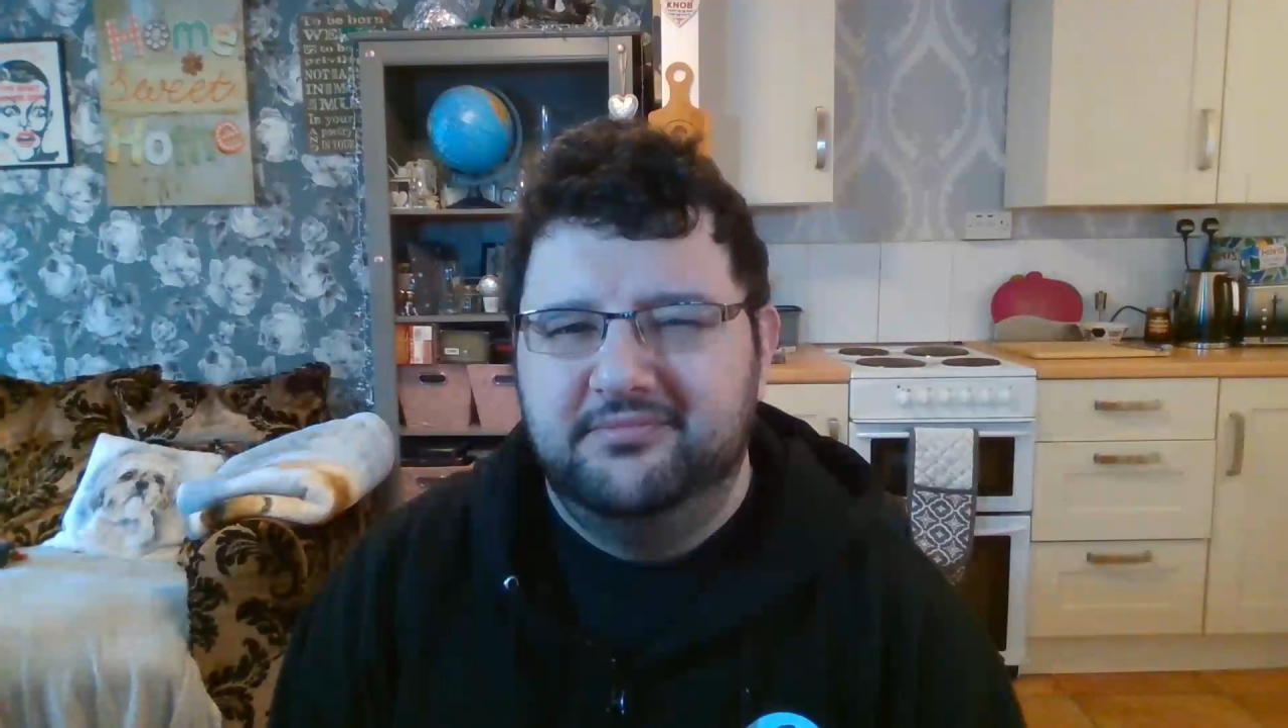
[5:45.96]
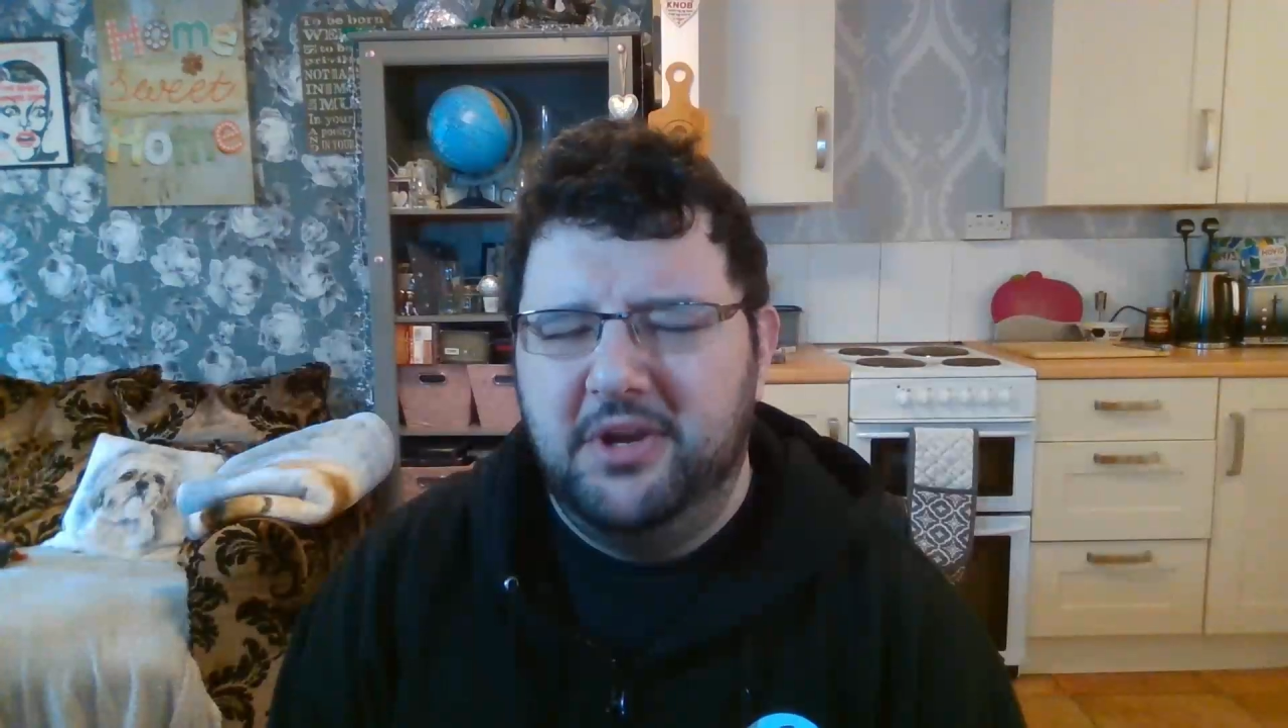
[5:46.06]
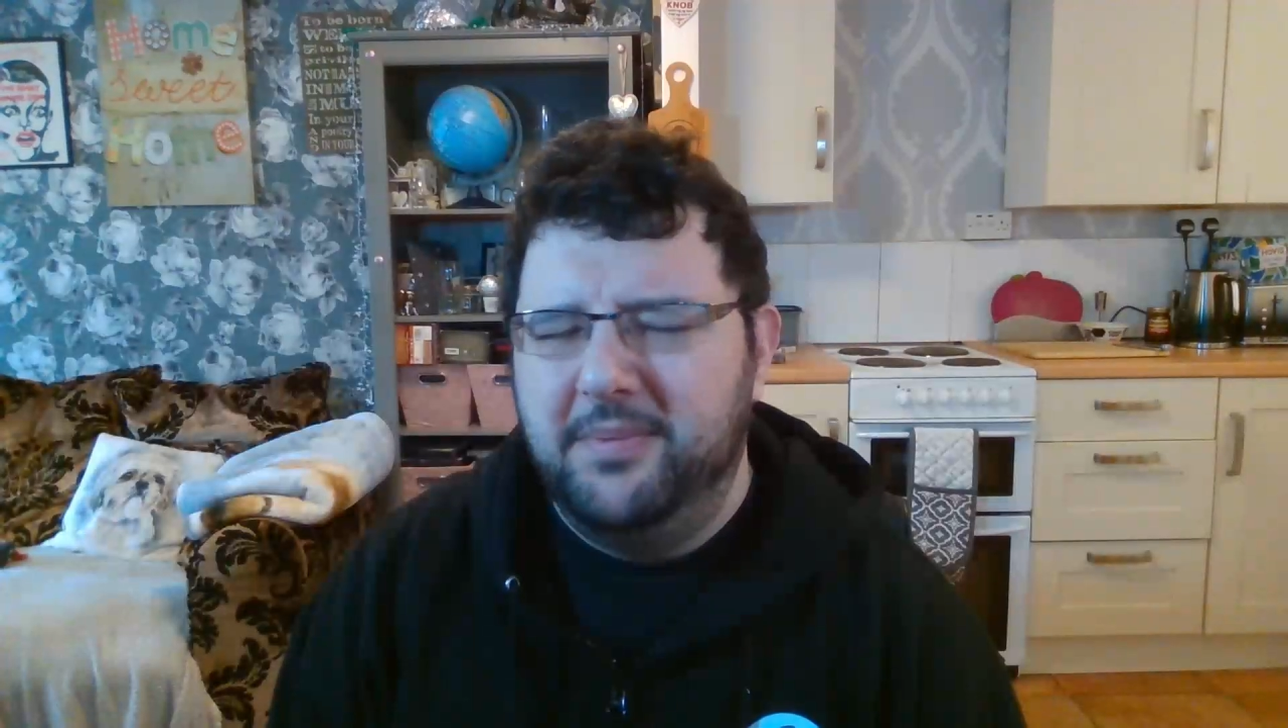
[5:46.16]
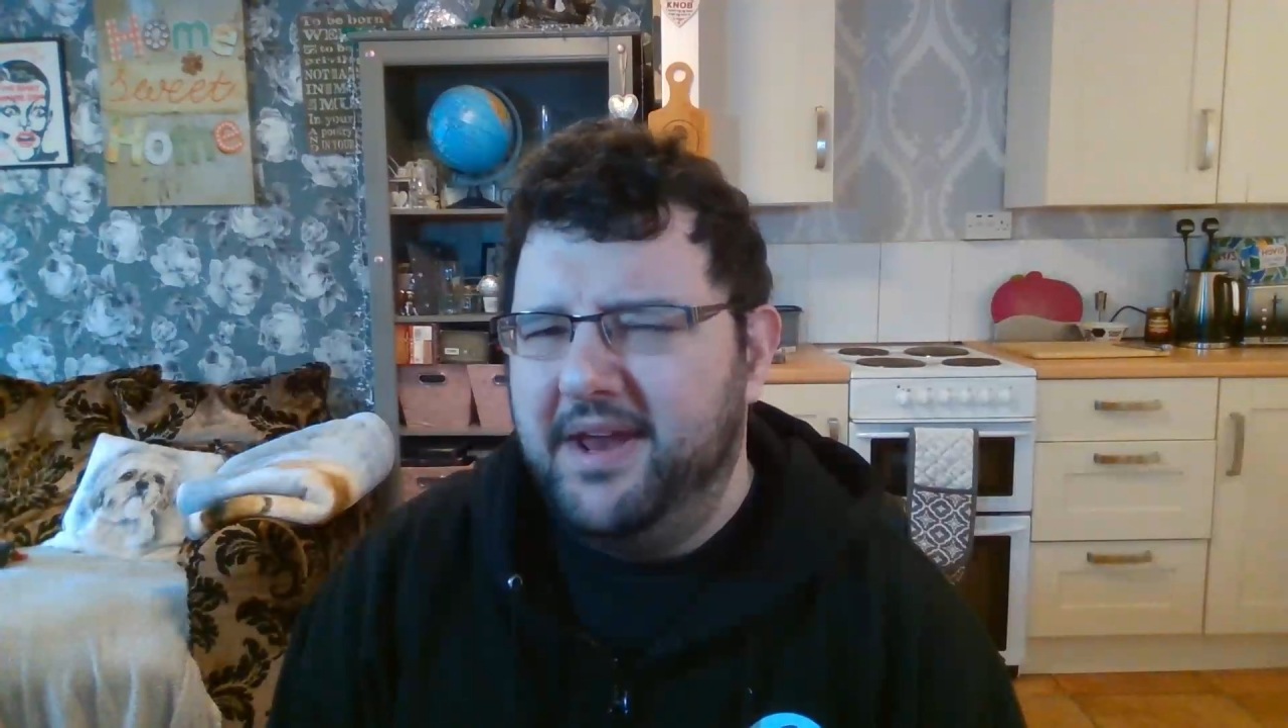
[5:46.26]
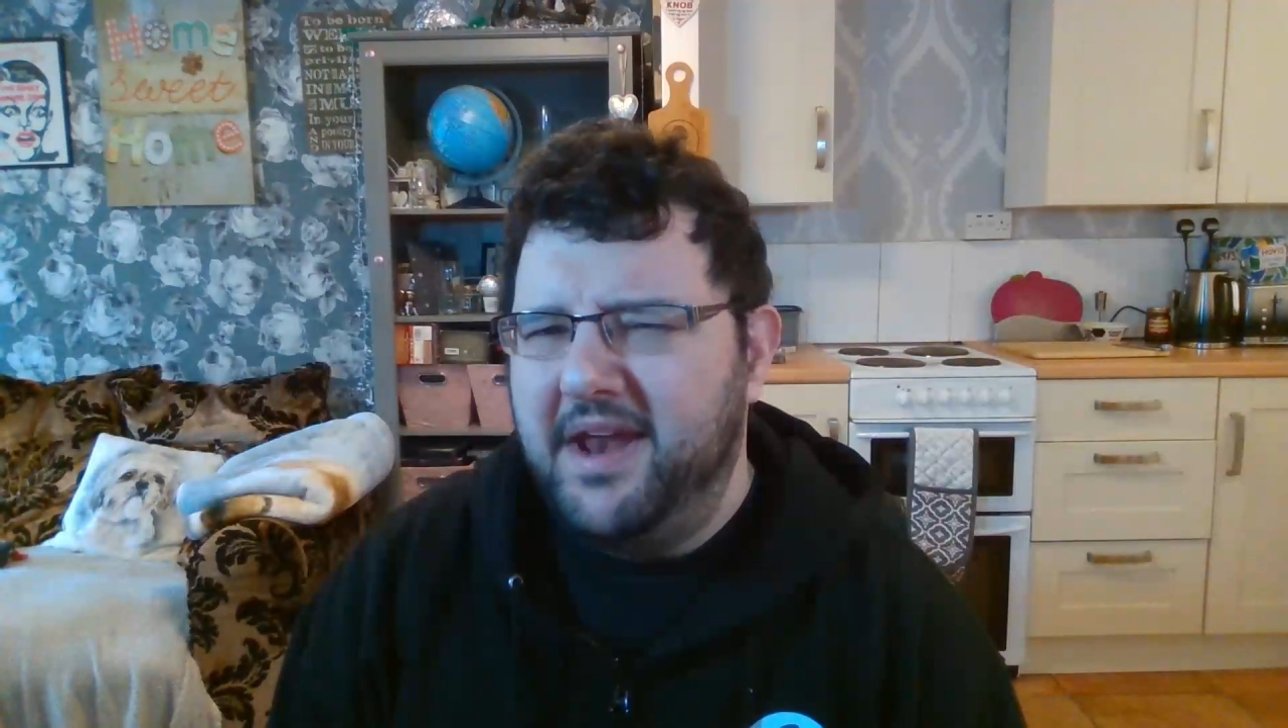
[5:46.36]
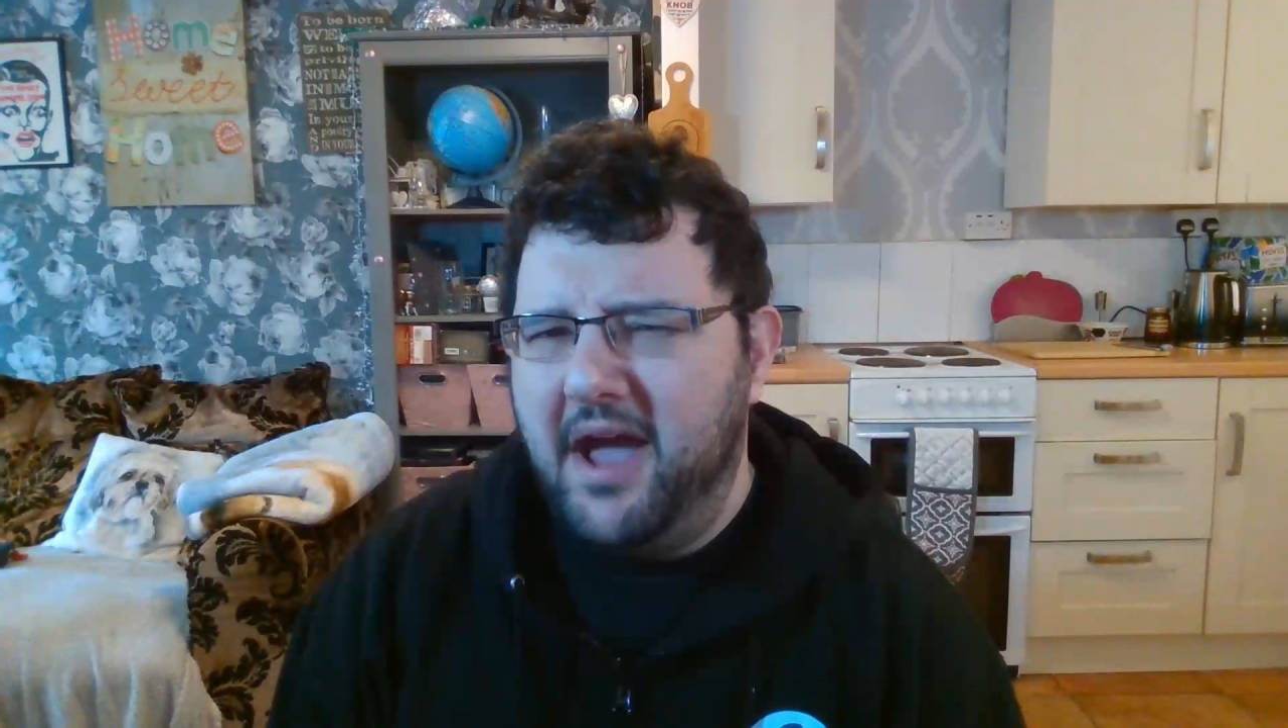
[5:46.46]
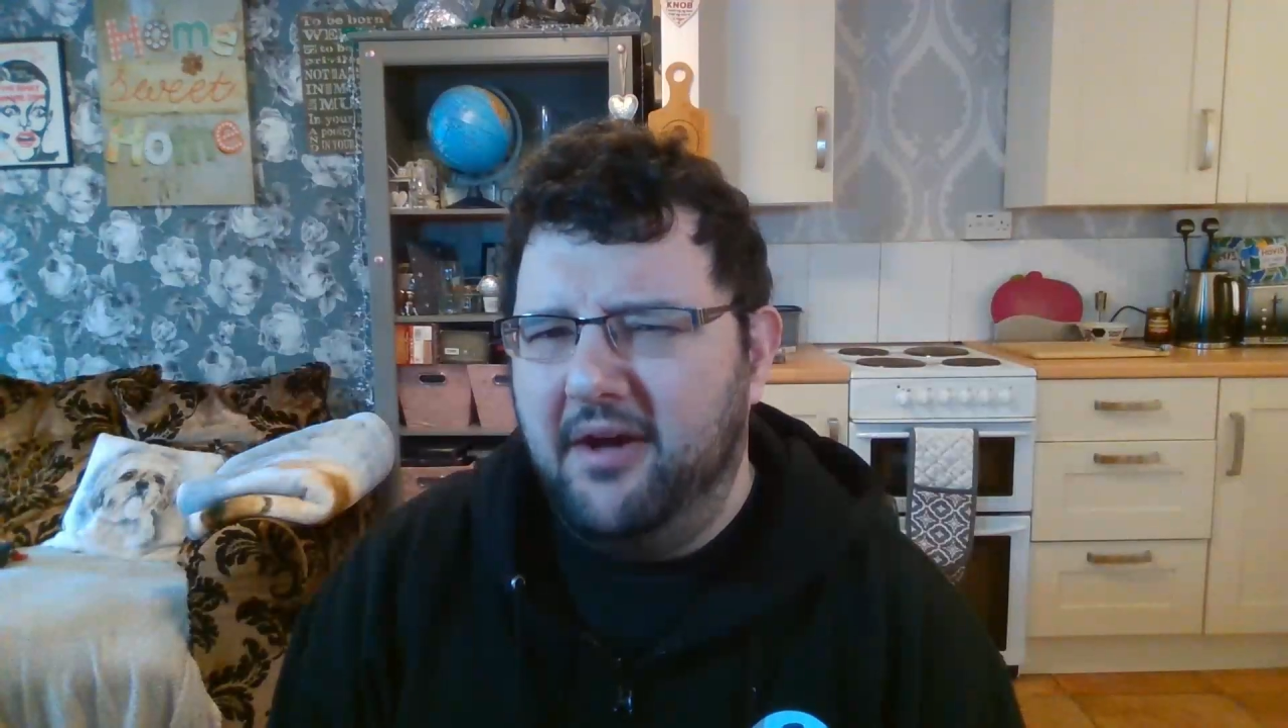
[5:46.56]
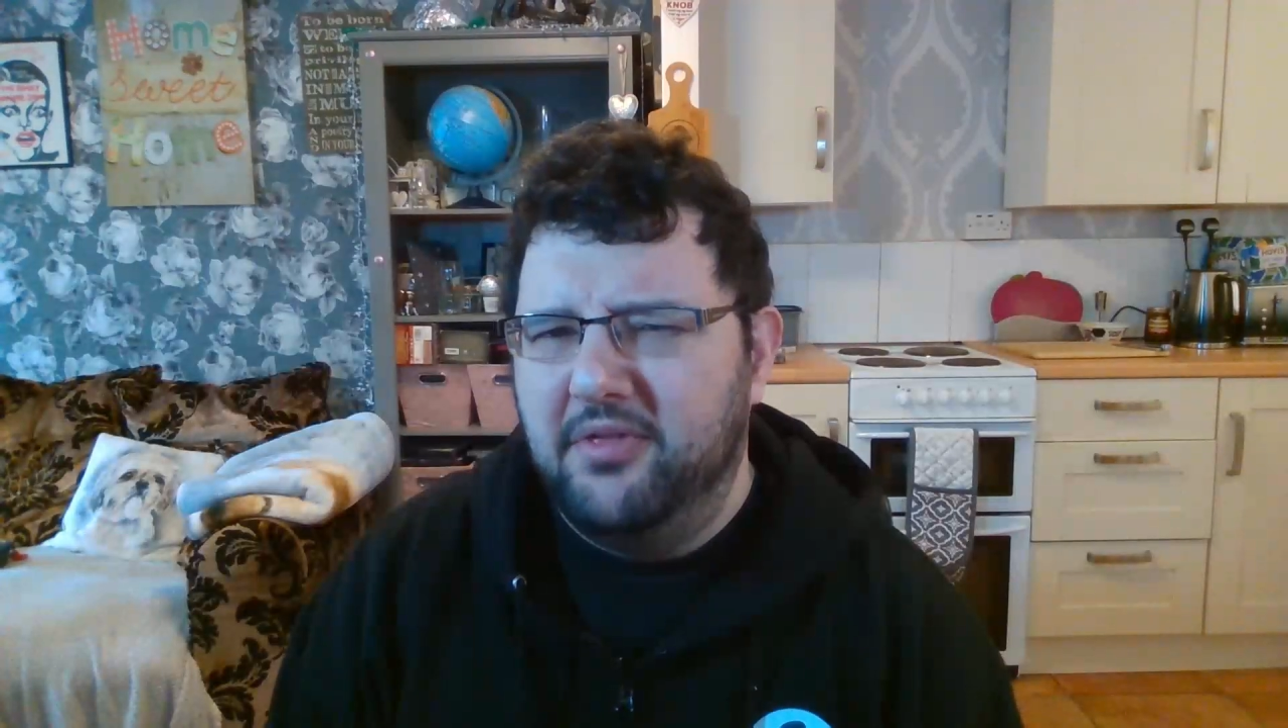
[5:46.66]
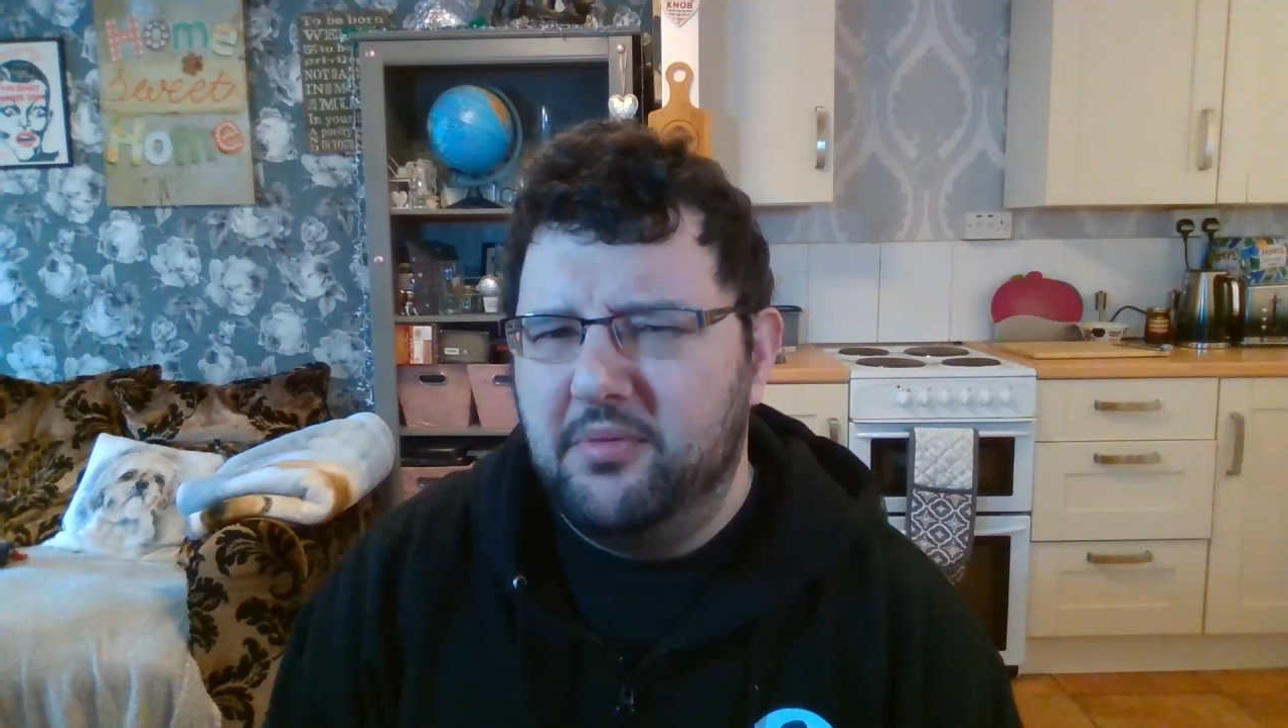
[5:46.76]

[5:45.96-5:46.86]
You mean how